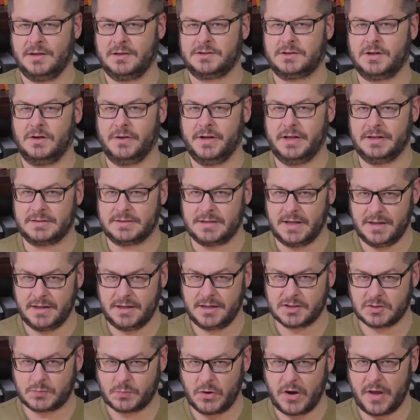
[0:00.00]
So he sent
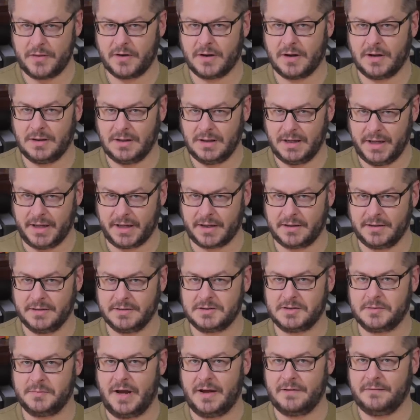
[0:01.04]
his brother a link
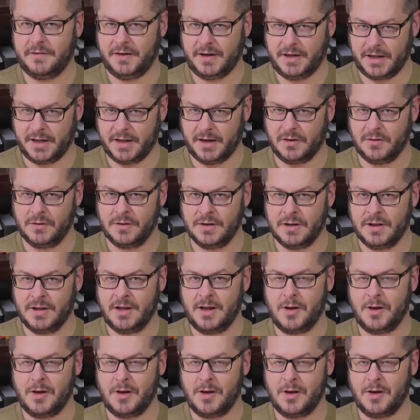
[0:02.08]
to my video,